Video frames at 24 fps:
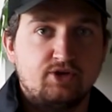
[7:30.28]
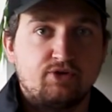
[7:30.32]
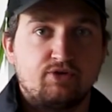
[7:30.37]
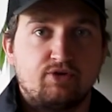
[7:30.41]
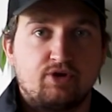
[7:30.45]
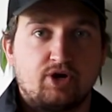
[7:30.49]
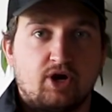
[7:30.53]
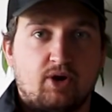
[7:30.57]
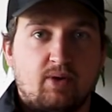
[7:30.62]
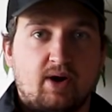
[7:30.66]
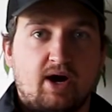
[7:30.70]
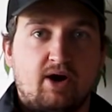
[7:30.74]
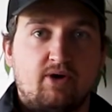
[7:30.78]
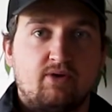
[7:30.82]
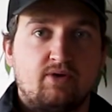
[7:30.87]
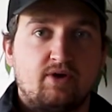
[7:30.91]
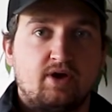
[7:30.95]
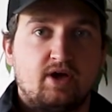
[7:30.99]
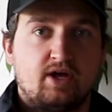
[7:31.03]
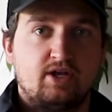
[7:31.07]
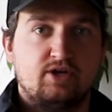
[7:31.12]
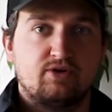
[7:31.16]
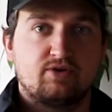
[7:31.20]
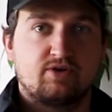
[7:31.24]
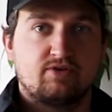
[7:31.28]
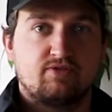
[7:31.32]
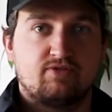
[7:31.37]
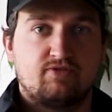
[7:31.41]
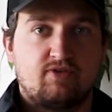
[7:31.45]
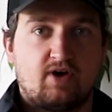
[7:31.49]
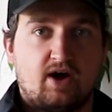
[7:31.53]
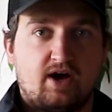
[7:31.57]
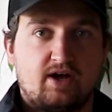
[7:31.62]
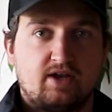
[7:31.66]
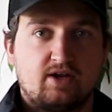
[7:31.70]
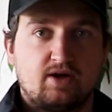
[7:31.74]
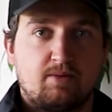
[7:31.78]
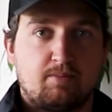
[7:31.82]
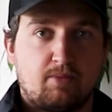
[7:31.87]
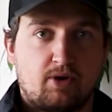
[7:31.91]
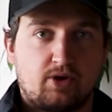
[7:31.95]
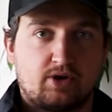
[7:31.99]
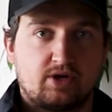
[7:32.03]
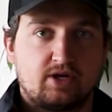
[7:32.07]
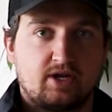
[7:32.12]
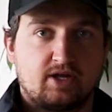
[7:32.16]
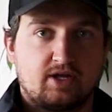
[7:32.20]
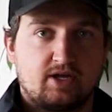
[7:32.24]
you can go out and you can find a
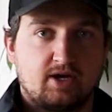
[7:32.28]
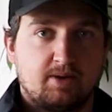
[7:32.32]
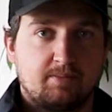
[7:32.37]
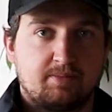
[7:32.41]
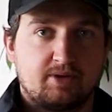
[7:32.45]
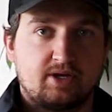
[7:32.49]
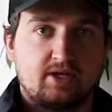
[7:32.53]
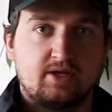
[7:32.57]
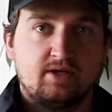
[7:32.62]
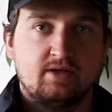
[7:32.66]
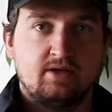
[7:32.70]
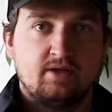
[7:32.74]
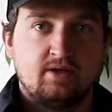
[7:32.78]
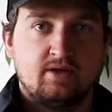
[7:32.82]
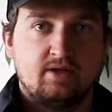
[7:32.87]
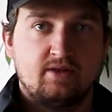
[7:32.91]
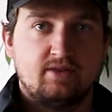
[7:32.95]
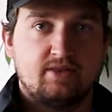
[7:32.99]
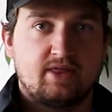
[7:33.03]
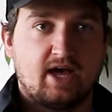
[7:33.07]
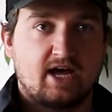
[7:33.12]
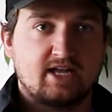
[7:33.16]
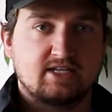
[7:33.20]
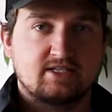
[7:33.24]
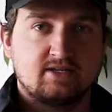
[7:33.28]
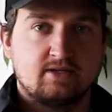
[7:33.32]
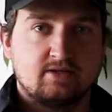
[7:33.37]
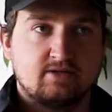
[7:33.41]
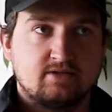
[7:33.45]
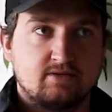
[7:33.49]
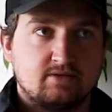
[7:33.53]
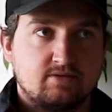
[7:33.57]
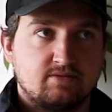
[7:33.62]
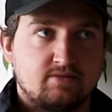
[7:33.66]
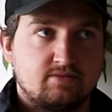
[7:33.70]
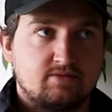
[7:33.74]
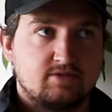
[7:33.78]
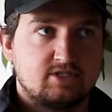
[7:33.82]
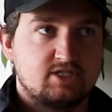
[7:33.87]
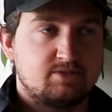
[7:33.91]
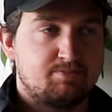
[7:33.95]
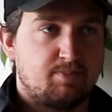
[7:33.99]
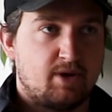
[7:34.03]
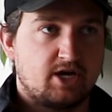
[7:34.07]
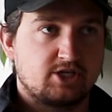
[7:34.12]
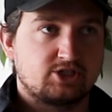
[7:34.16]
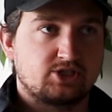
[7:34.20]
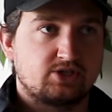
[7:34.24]
marketing company that
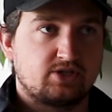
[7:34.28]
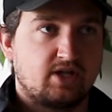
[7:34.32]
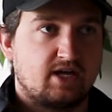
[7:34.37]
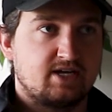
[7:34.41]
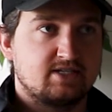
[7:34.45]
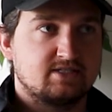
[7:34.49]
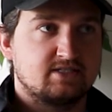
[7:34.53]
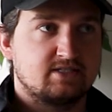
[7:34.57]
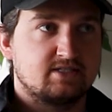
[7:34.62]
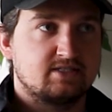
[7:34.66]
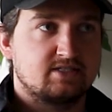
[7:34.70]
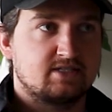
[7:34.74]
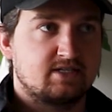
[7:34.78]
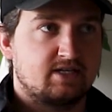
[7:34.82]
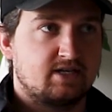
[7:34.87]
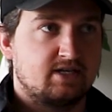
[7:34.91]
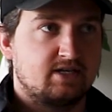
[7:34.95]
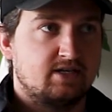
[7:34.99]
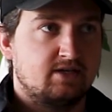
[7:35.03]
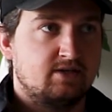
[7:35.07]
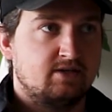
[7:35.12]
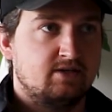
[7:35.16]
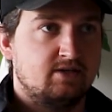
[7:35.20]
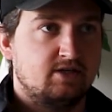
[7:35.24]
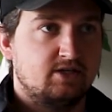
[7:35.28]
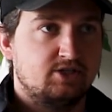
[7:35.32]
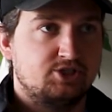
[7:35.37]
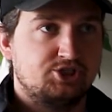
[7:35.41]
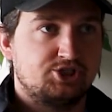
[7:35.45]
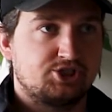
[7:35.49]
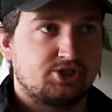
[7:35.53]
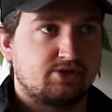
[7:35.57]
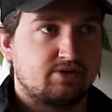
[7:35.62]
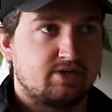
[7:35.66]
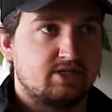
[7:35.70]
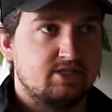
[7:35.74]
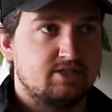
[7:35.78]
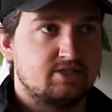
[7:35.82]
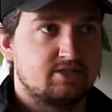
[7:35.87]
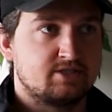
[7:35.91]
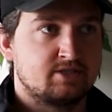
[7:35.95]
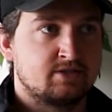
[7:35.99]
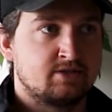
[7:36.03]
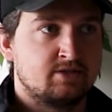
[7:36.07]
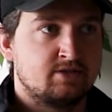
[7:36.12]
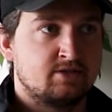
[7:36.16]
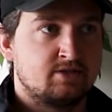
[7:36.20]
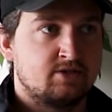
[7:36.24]
specializes in
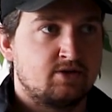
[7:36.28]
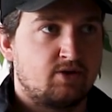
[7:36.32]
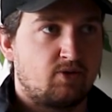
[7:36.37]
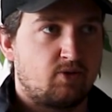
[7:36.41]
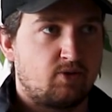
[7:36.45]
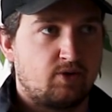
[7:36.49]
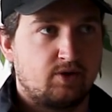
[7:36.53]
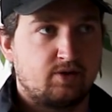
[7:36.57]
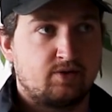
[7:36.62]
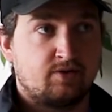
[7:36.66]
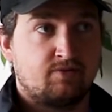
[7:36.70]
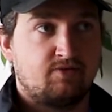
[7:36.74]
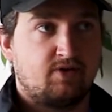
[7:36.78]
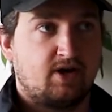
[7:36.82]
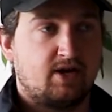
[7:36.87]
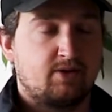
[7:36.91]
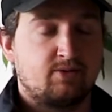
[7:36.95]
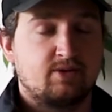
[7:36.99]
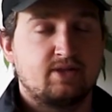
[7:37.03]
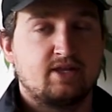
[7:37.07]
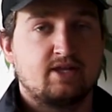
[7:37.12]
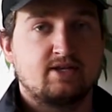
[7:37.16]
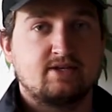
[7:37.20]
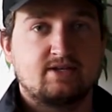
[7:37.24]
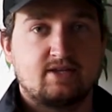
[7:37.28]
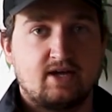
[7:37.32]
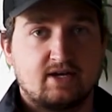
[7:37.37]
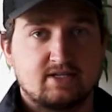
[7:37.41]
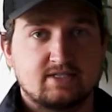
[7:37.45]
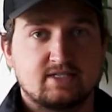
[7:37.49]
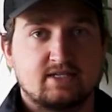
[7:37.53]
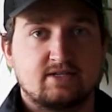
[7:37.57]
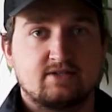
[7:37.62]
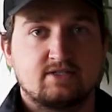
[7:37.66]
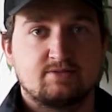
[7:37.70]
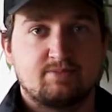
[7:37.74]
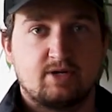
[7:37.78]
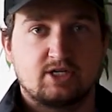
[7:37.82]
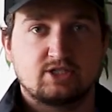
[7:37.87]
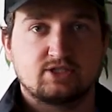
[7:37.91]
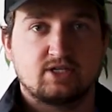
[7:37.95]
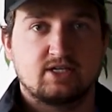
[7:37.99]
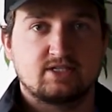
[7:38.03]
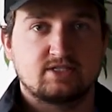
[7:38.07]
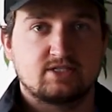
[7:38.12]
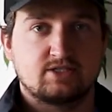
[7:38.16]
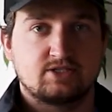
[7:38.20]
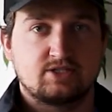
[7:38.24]
insurance, or you could find one that doesn't
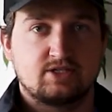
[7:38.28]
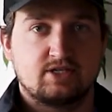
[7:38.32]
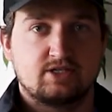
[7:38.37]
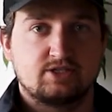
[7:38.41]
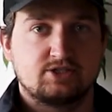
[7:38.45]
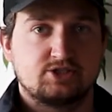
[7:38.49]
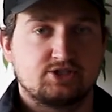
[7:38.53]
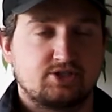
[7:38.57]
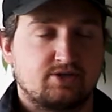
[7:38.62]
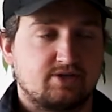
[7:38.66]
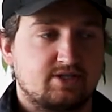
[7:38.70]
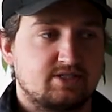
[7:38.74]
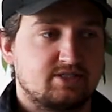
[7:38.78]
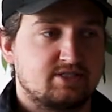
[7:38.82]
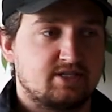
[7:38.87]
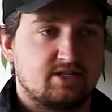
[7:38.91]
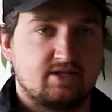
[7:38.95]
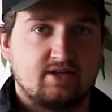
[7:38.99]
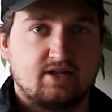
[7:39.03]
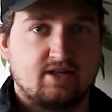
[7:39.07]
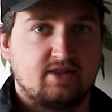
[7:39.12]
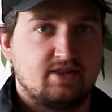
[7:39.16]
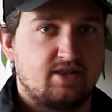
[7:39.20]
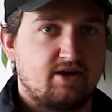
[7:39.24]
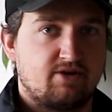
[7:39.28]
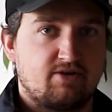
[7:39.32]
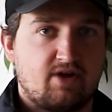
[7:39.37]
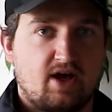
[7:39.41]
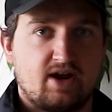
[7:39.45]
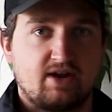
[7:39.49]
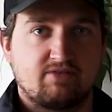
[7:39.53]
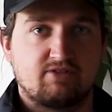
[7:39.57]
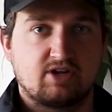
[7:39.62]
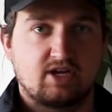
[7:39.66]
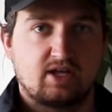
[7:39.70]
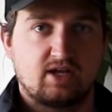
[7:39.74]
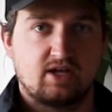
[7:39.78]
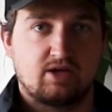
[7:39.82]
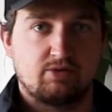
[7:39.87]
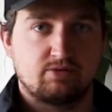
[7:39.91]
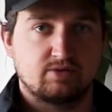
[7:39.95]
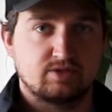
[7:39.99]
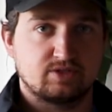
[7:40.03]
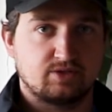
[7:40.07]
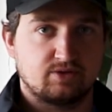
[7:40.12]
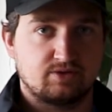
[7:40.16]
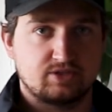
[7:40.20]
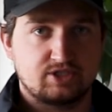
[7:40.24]
specialize in insurance and, and they're not even gonna get you
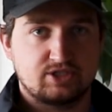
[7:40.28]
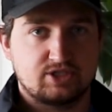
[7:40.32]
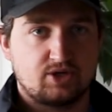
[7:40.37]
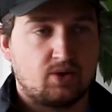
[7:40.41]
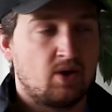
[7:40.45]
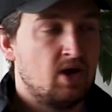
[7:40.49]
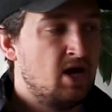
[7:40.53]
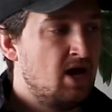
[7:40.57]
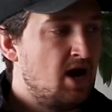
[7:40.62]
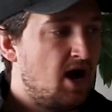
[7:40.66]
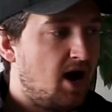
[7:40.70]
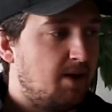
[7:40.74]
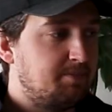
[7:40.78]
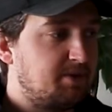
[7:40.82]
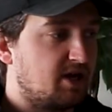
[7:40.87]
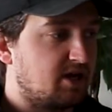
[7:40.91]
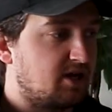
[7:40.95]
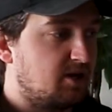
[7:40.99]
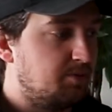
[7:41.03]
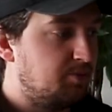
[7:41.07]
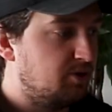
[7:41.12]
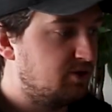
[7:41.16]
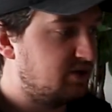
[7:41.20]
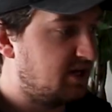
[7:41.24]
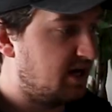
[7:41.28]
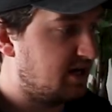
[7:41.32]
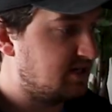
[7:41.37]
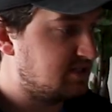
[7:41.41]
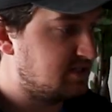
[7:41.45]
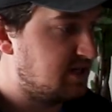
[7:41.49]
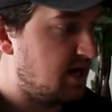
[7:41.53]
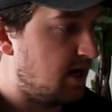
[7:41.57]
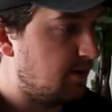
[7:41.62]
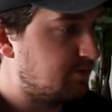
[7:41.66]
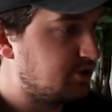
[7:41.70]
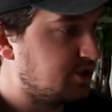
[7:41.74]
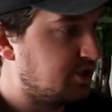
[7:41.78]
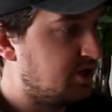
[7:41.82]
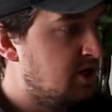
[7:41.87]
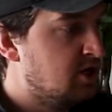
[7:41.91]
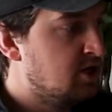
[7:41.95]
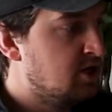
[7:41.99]
results. So I'm not gonna put that as an option.